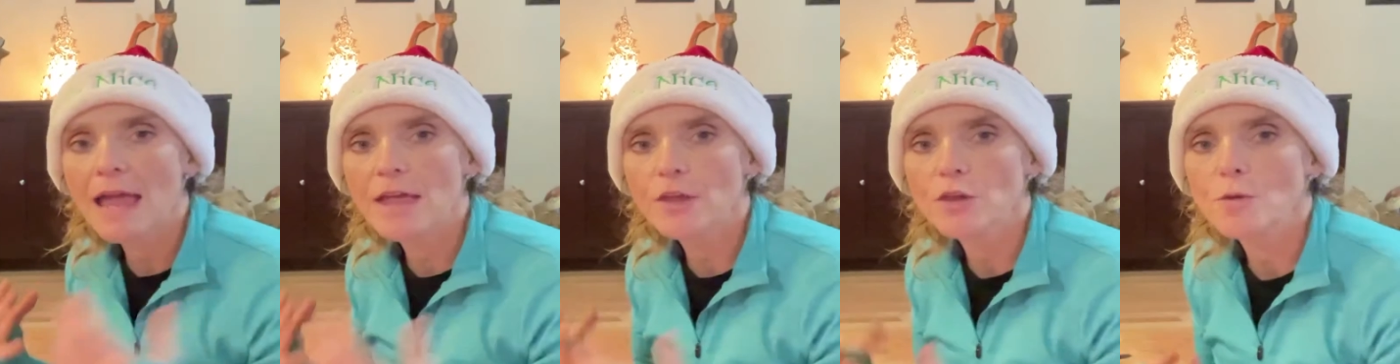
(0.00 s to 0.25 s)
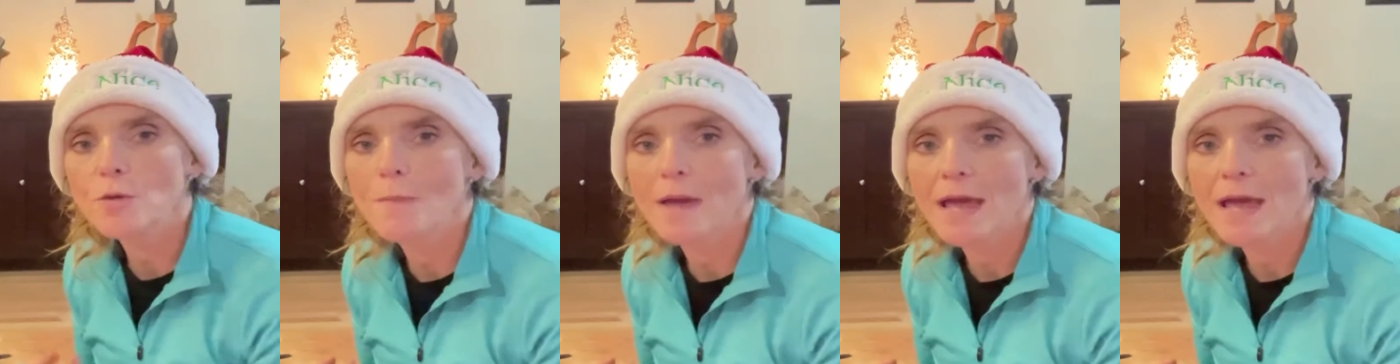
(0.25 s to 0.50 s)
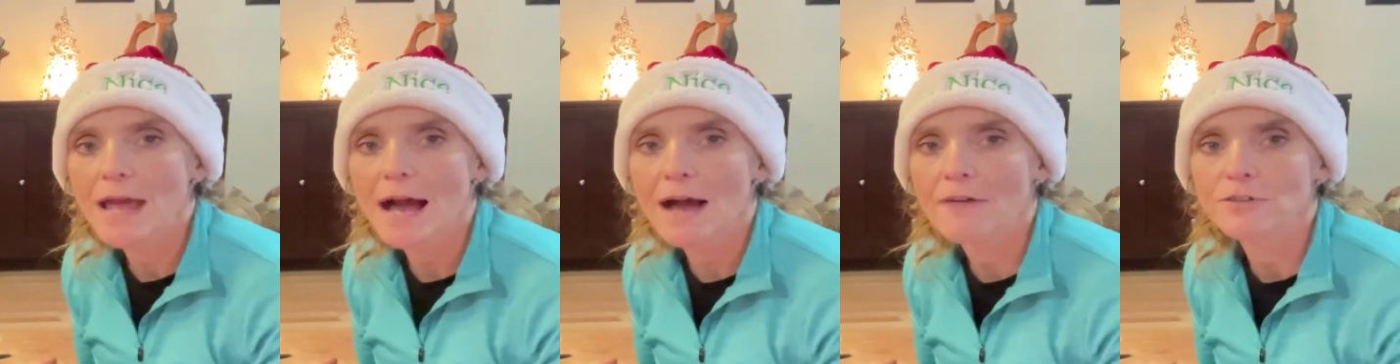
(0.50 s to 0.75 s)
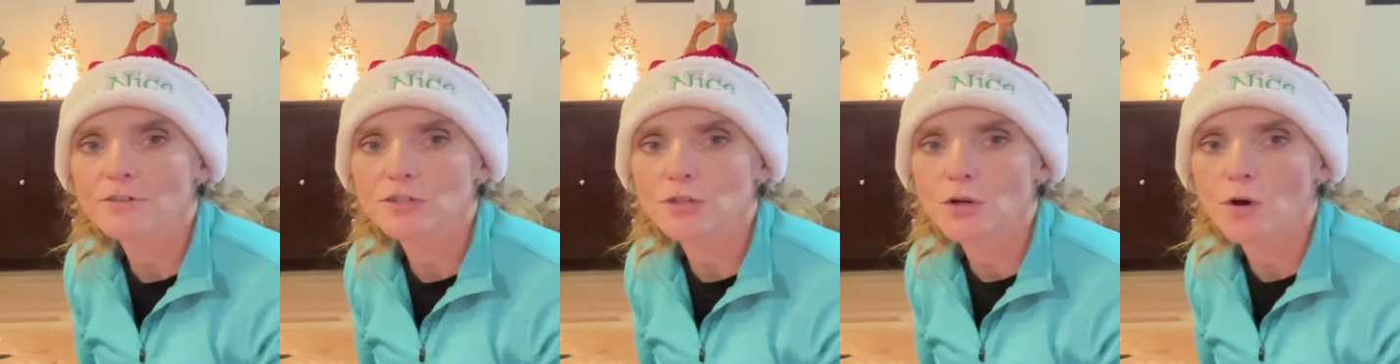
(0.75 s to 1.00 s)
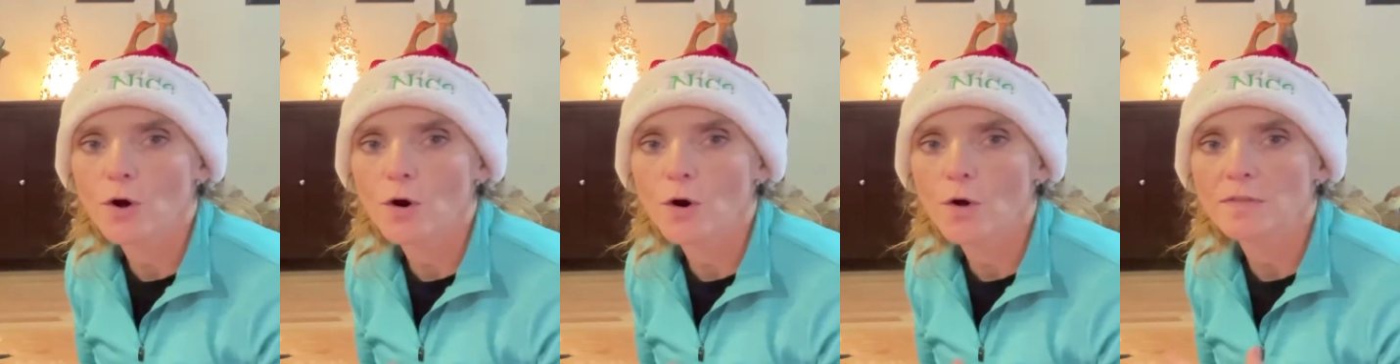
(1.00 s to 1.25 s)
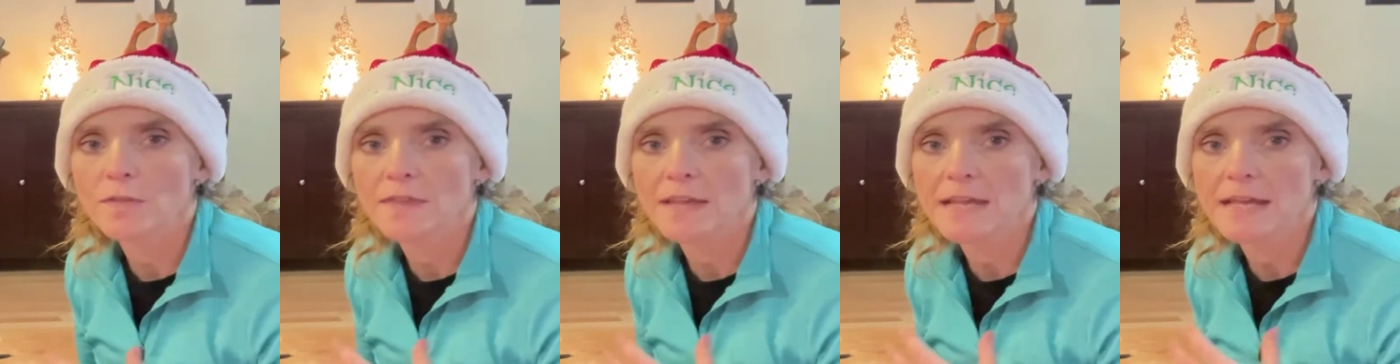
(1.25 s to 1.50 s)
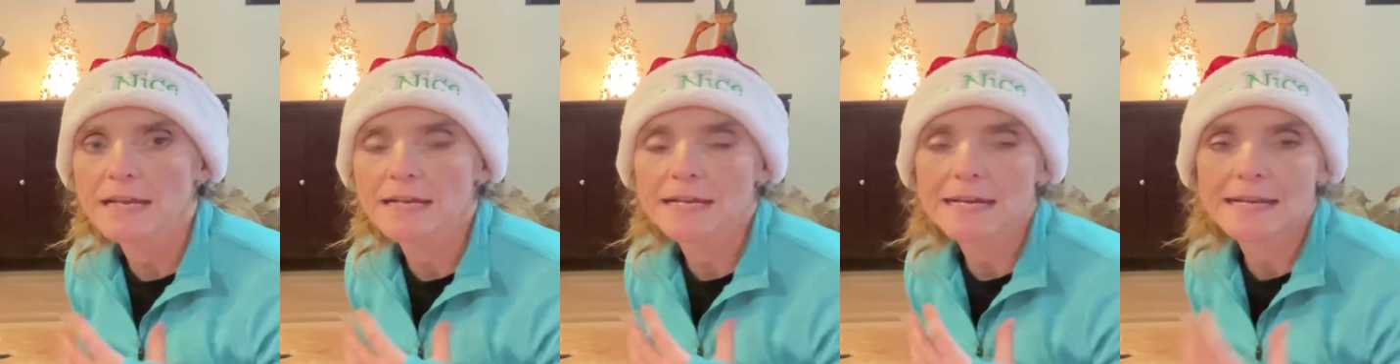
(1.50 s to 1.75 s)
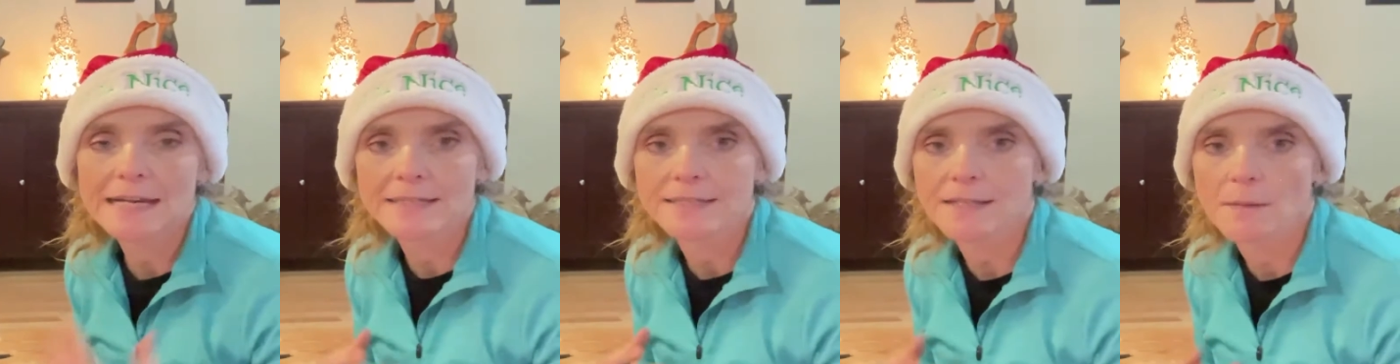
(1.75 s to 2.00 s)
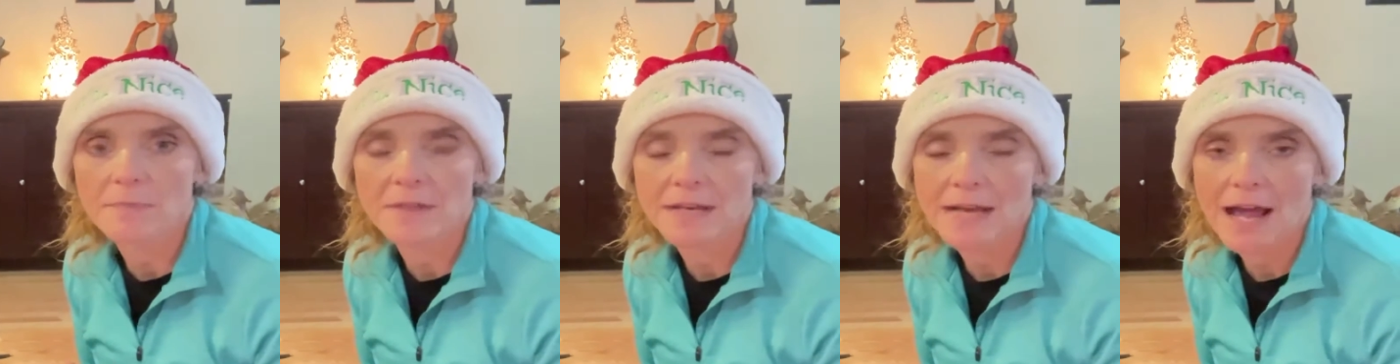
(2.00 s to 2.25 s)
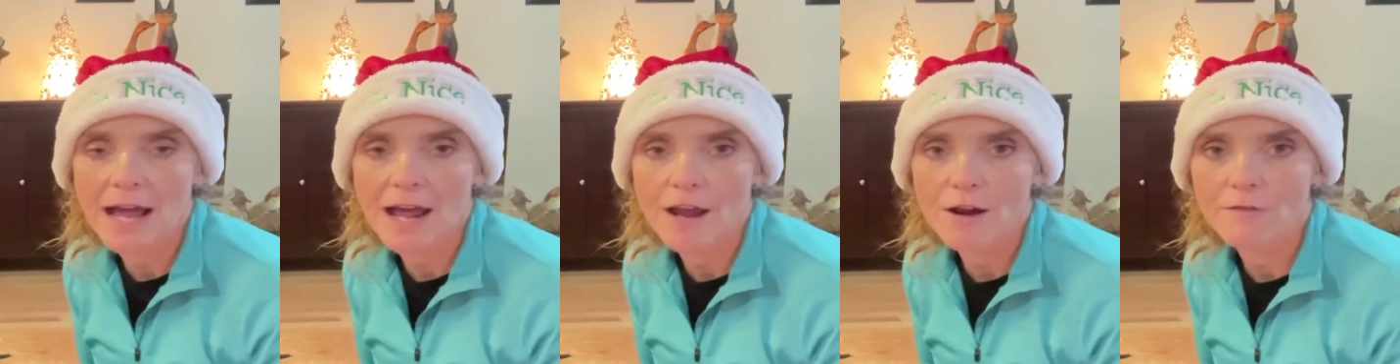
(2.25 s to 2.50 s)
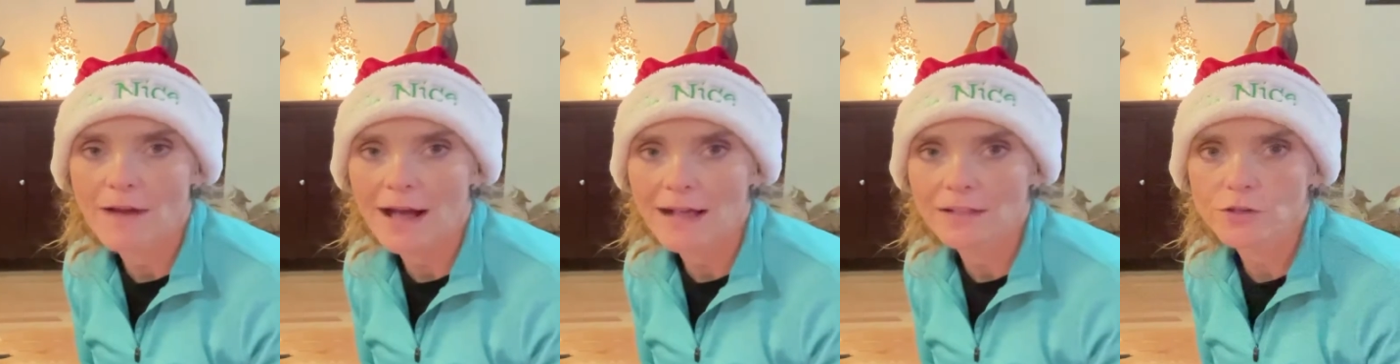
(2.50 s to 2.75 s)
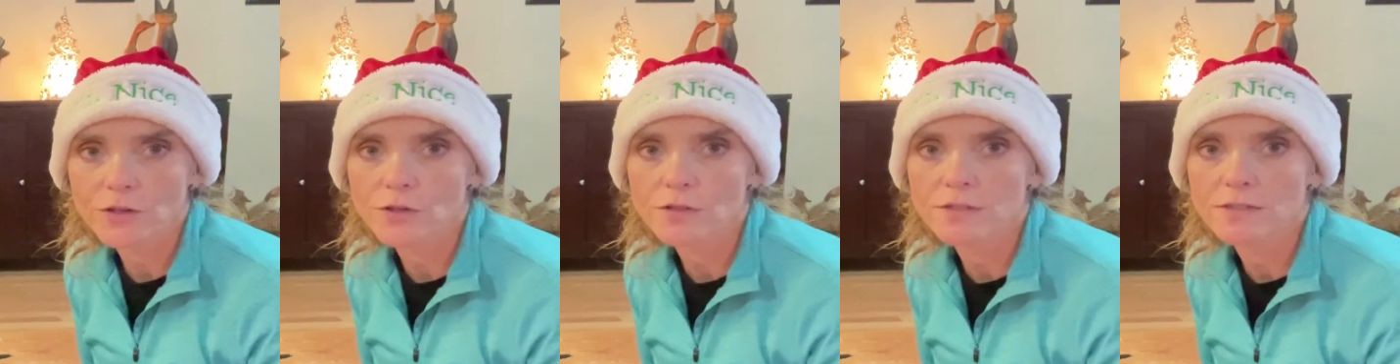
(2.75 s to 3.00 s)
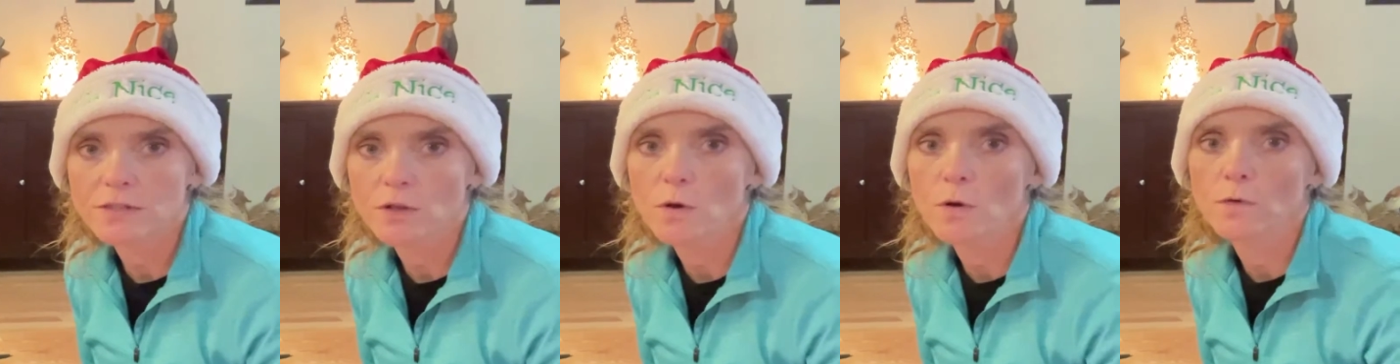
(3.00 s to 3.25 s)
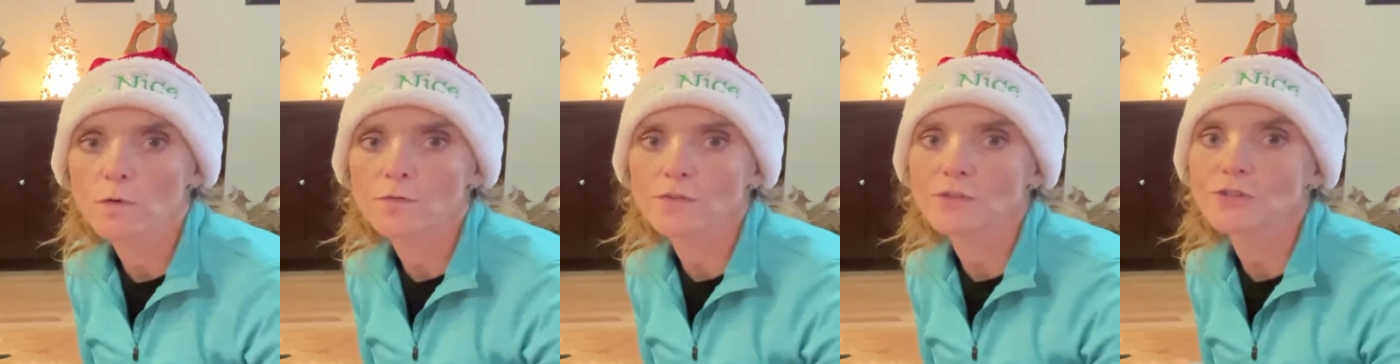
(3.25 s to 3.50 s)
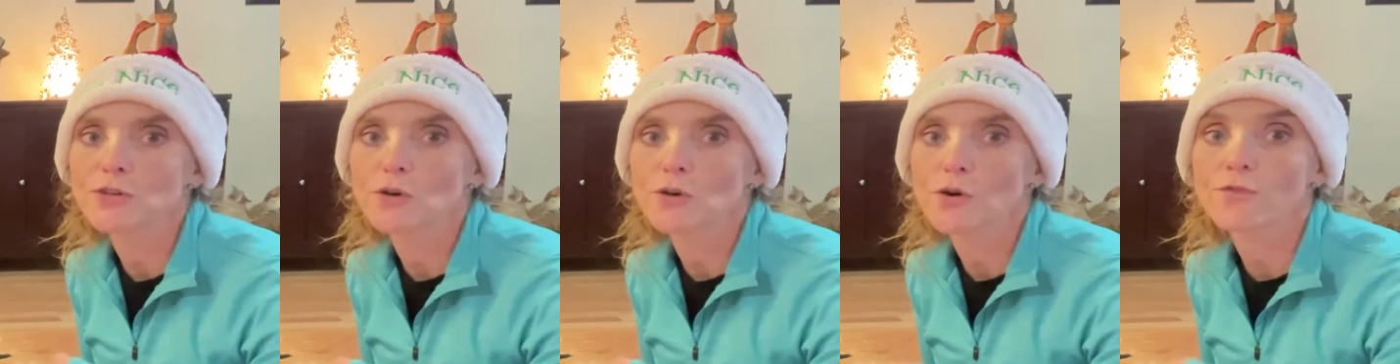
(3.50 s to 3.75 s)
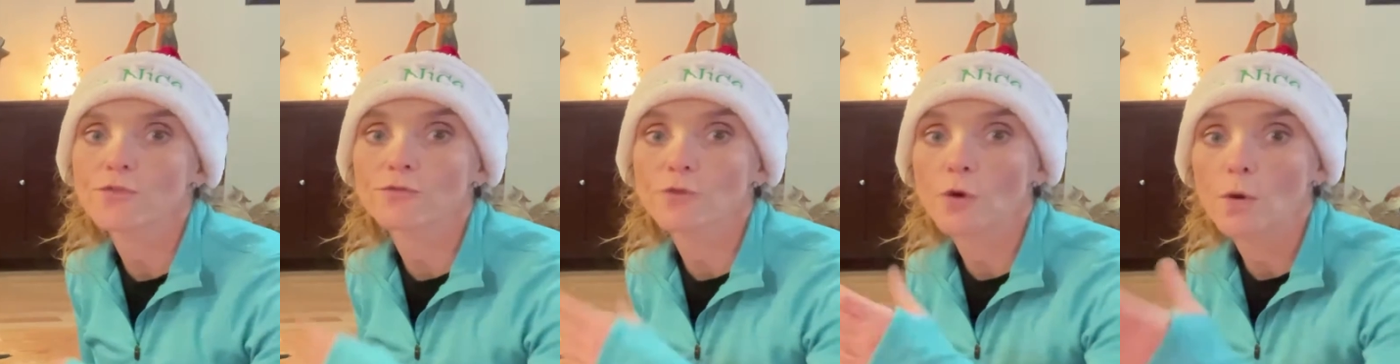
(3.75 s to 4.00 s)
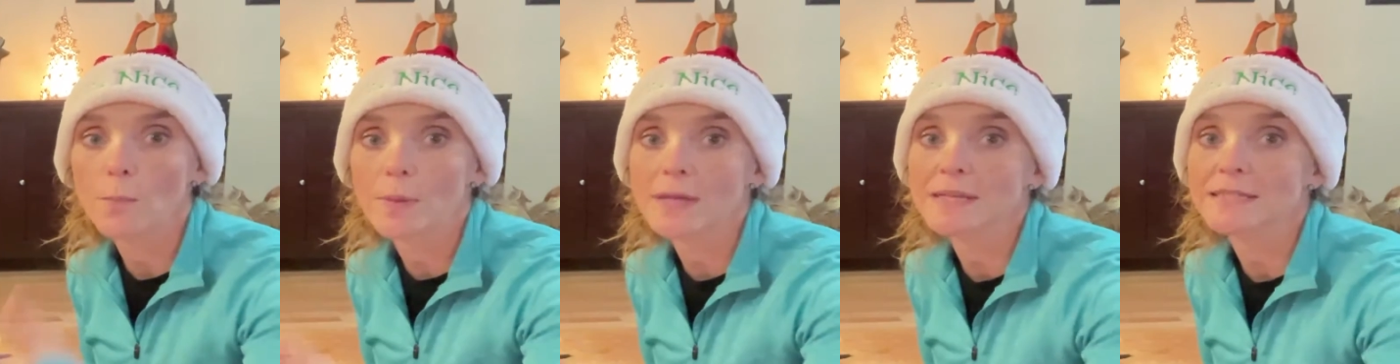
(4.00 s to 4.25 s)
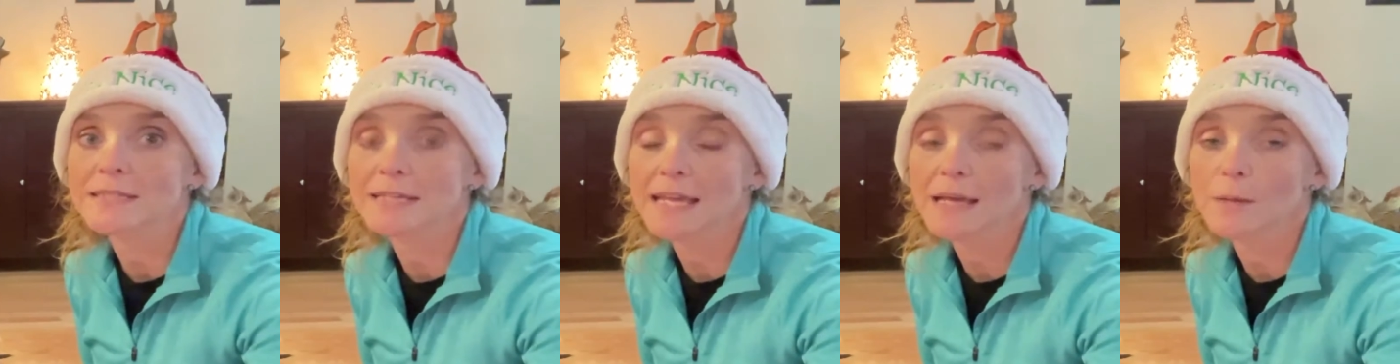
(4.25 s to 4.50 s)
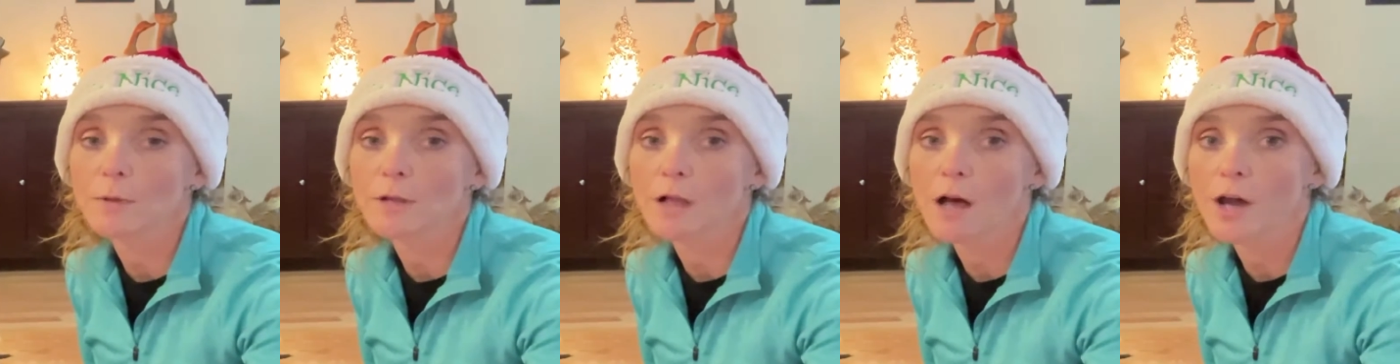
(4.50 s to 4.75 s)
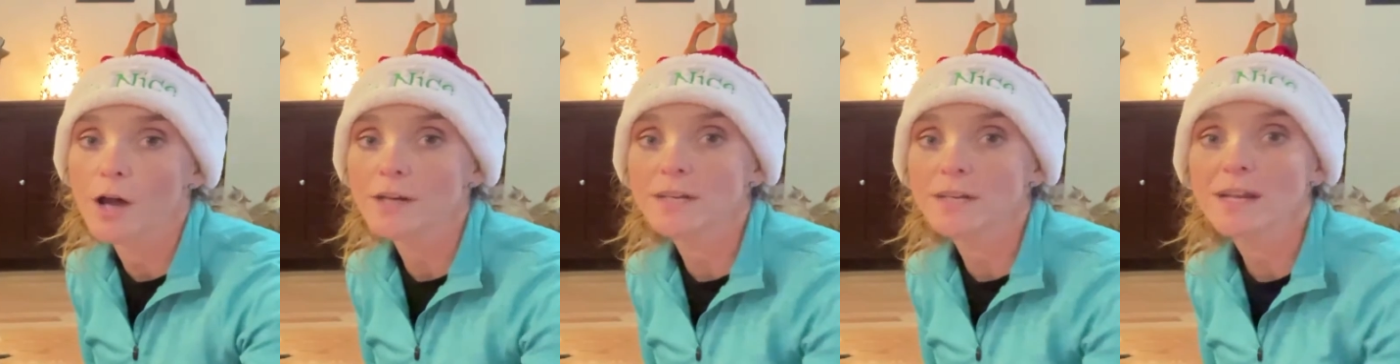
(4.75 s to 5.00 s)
You may have a dog that needs something higher value, so for sure throw a piece of kibble out,